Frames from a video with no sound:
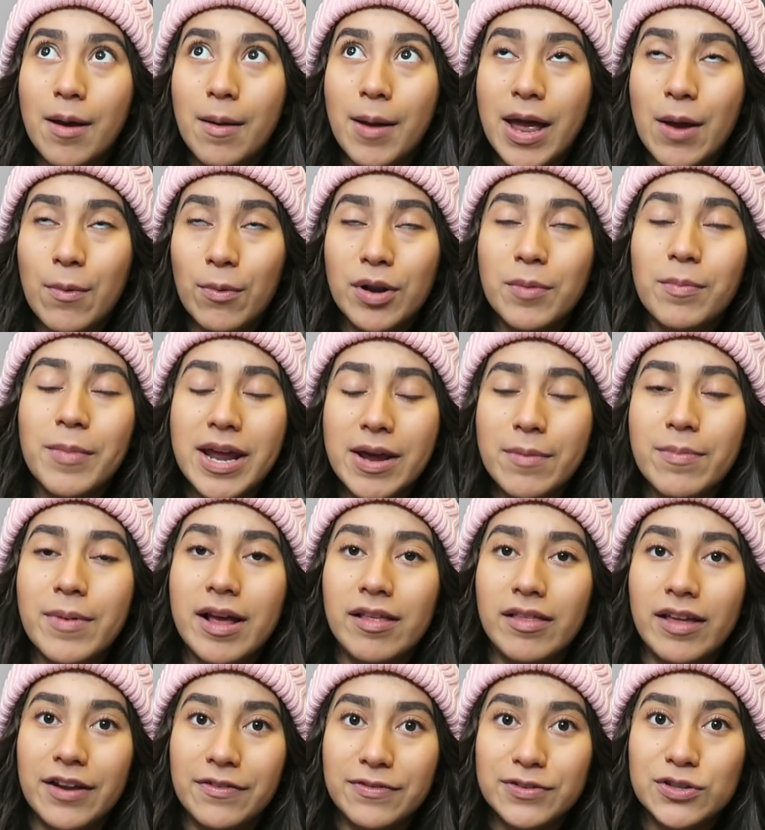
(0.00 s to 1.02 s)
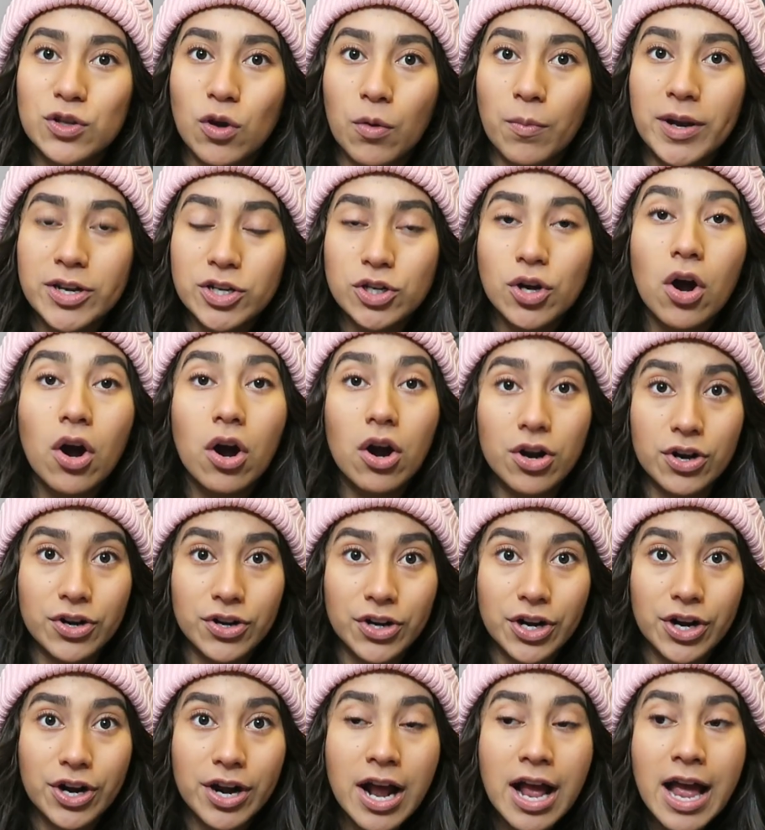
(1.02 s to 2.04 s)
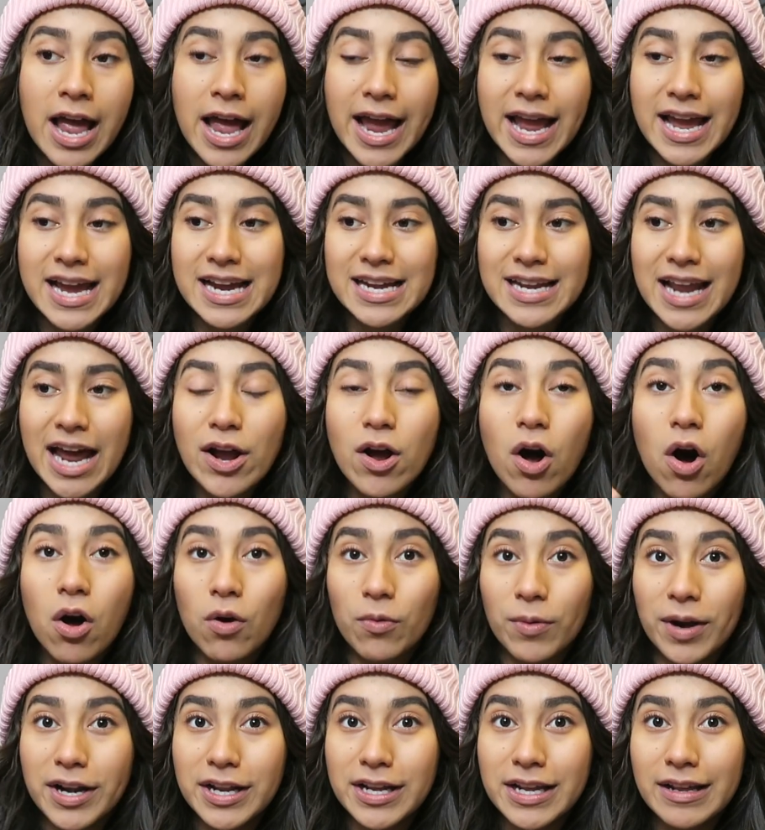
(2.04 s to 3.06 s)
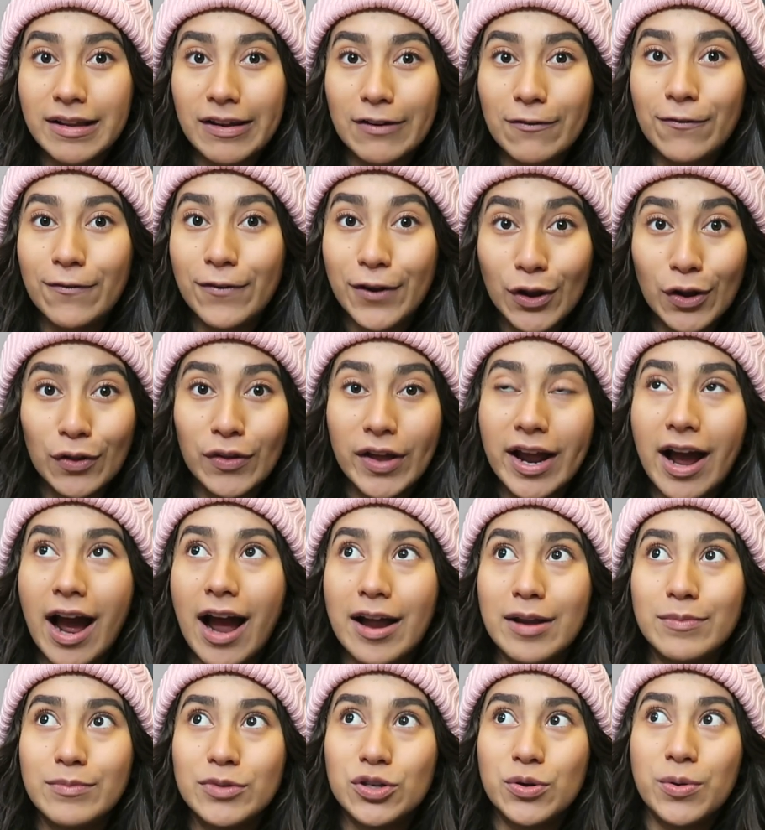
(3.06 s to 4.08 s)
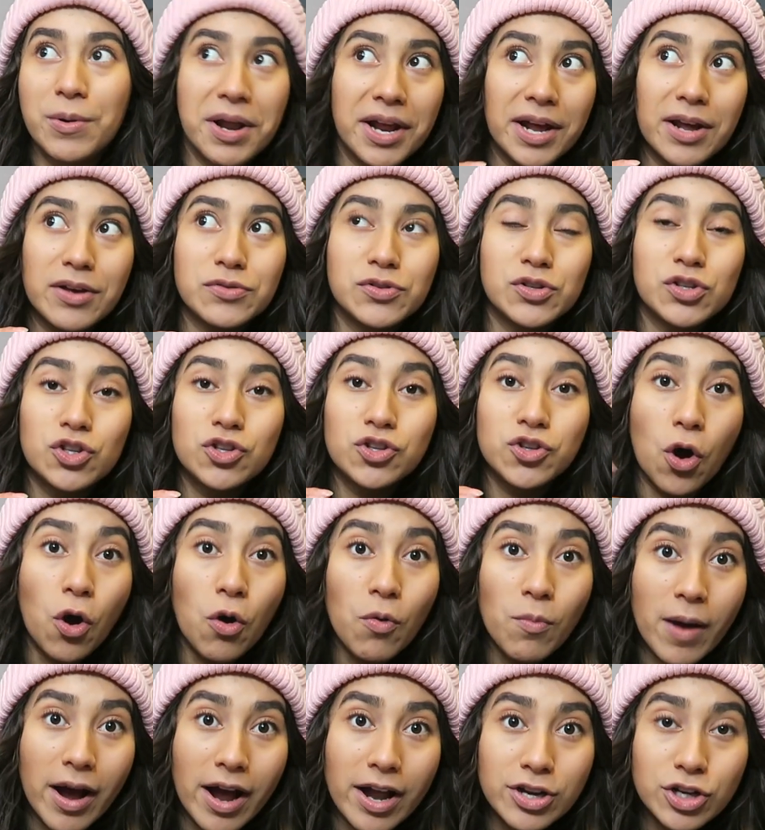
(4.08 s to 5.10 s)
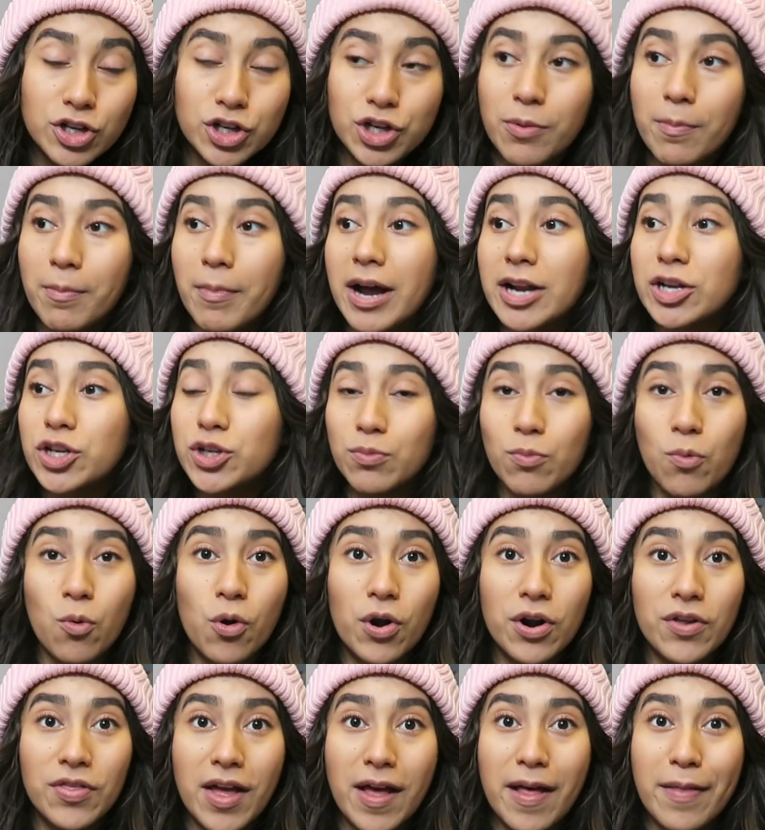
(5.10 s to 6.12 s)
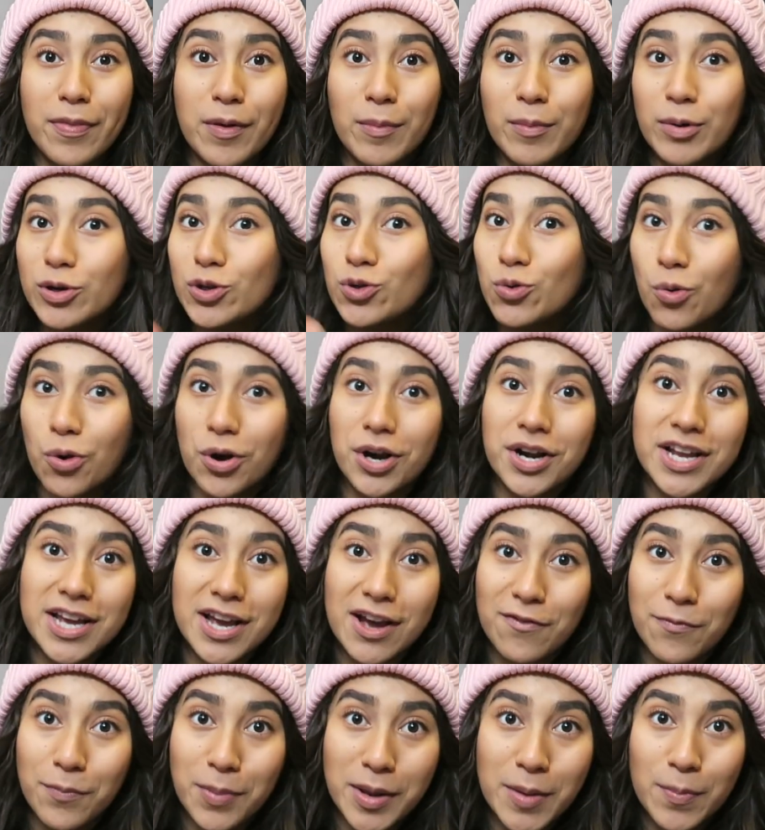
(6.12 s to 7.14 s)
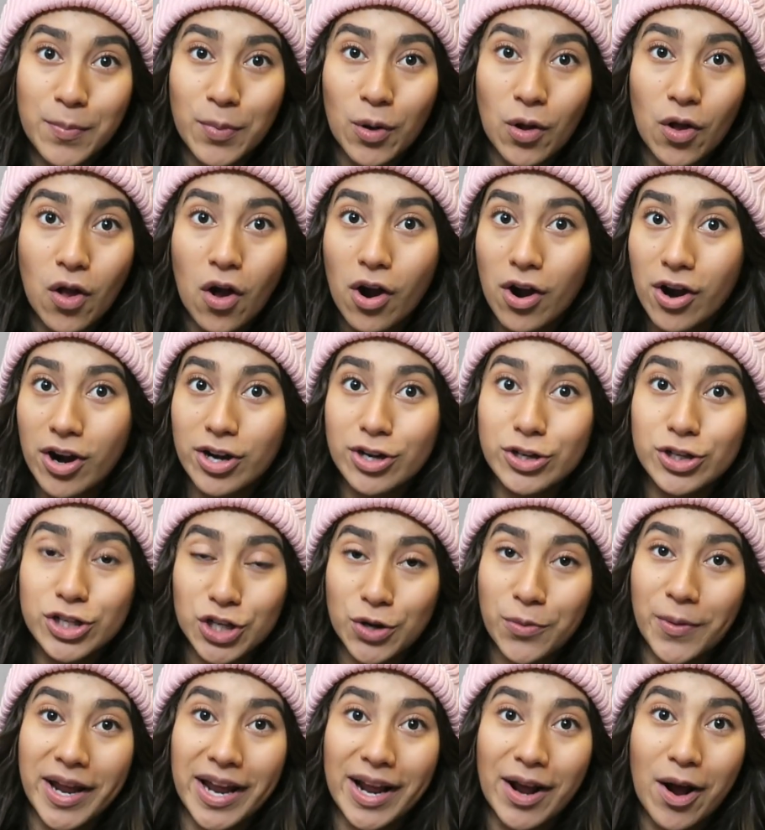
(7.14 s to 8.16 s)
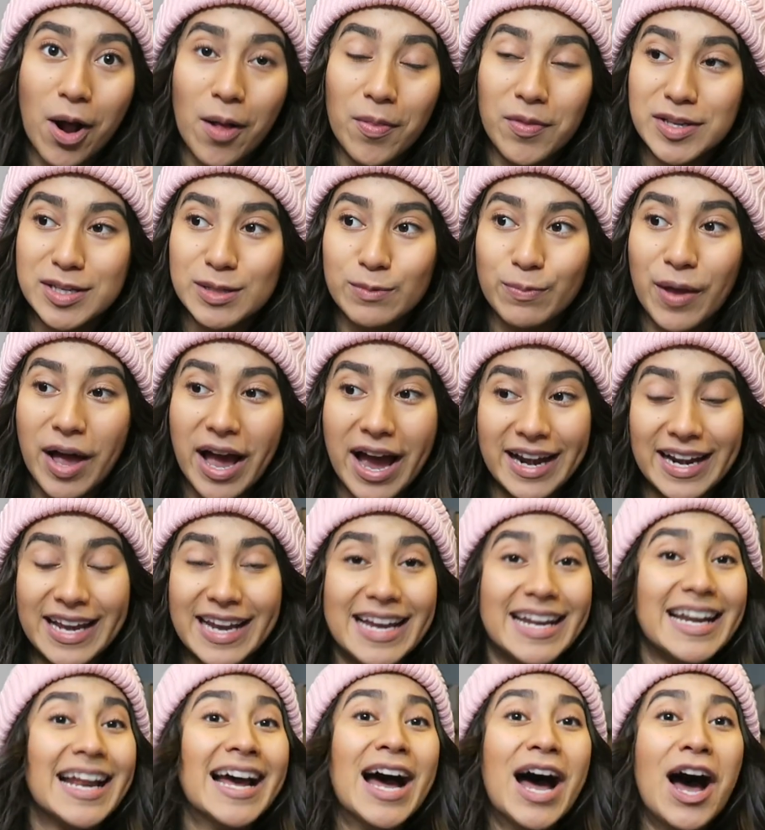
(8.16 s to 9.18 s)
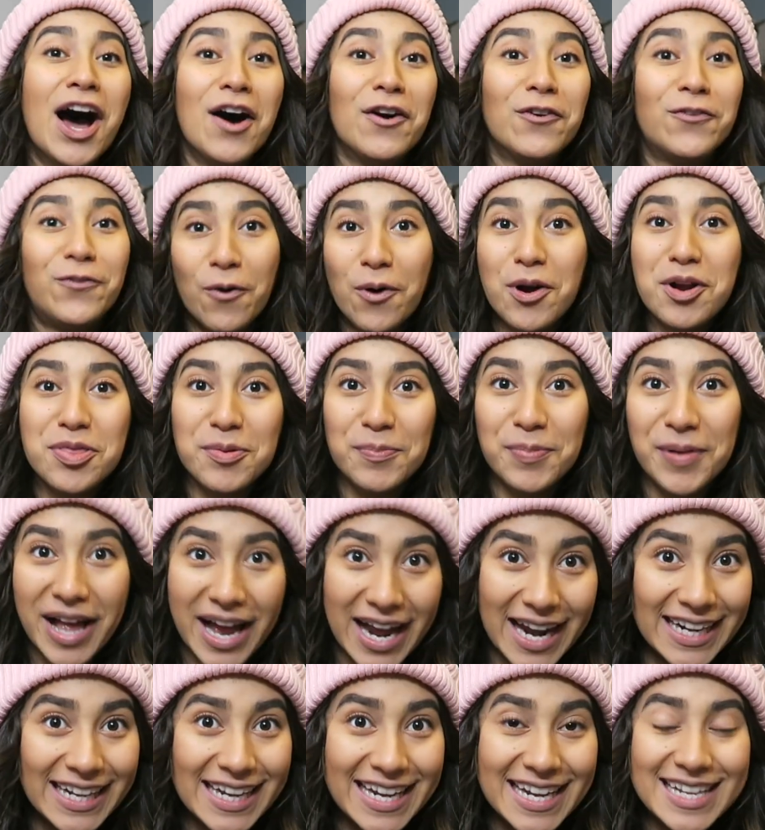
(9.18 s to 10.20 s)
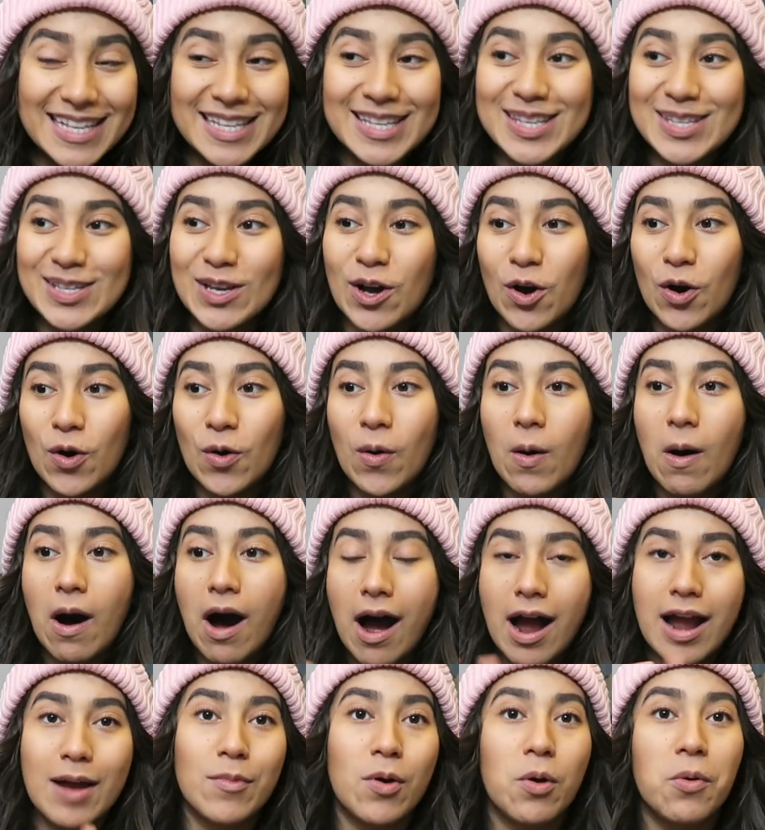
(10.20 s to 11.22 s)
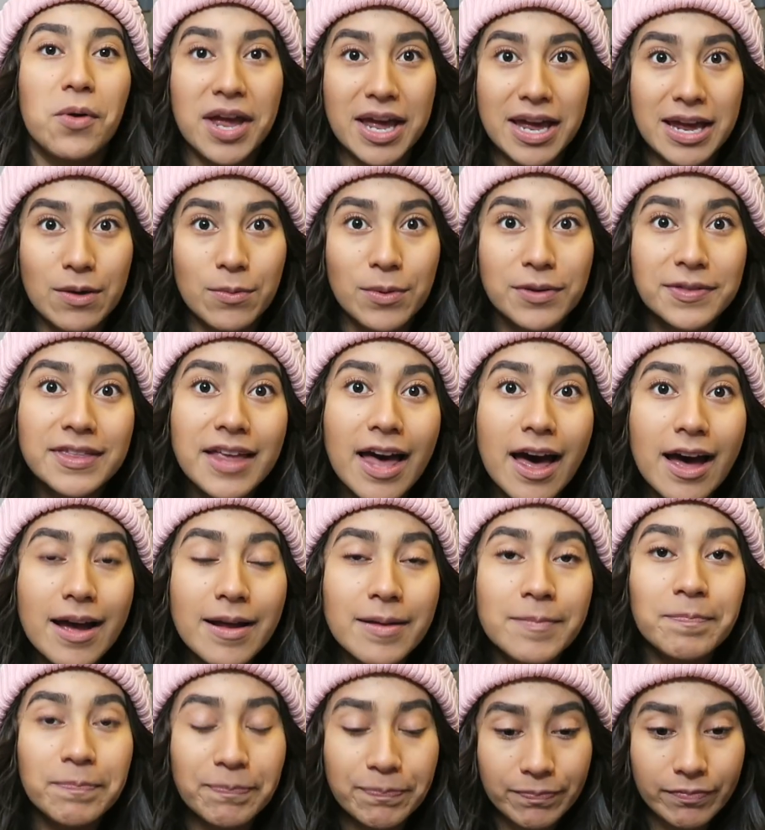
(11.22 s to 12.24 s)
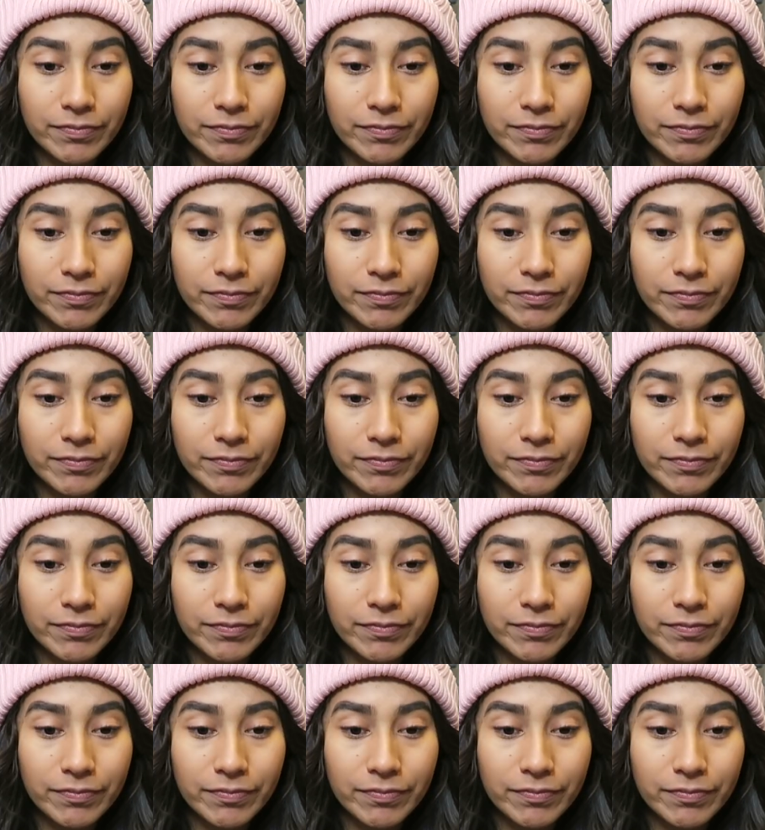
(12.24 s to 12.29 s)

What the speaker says: it would make my life so much harder. And I already feel like I'm doing so much more than the majority of people are doing on this planet for the planet. So I'm okay with that.